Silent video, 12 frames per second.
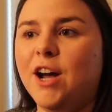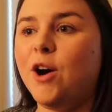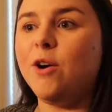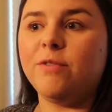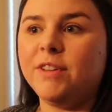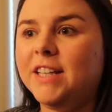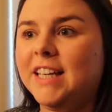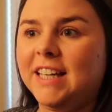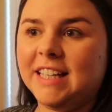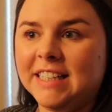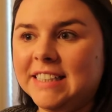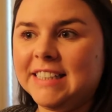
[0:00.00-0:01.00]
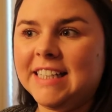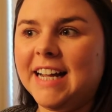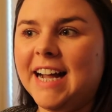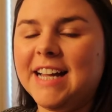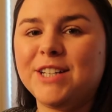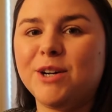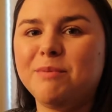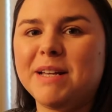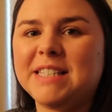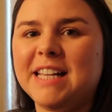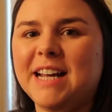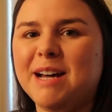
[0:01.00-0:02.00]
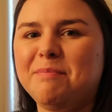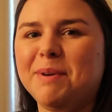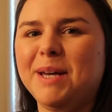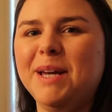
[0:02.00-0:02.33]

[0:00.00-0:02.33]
Hopefully I don't mess it up,